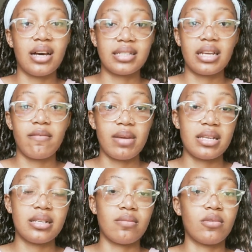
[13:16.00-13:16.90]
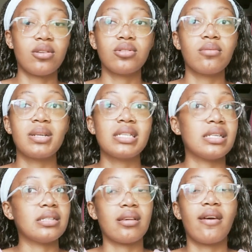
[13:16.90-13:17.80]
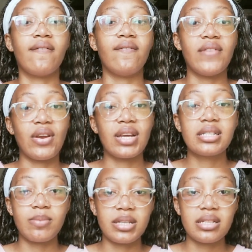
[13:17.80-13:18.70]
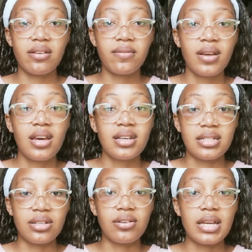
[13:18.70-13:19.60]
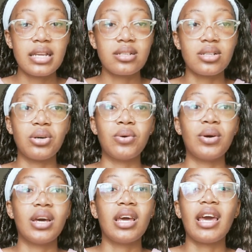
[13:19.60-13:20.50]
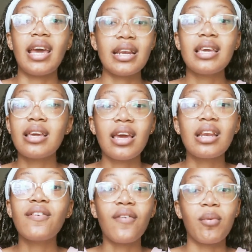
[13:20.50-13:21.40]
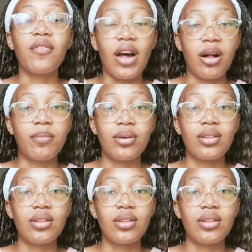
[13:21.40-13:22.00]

studying medicine. We all know medicine is a very expensive degree, so any form of help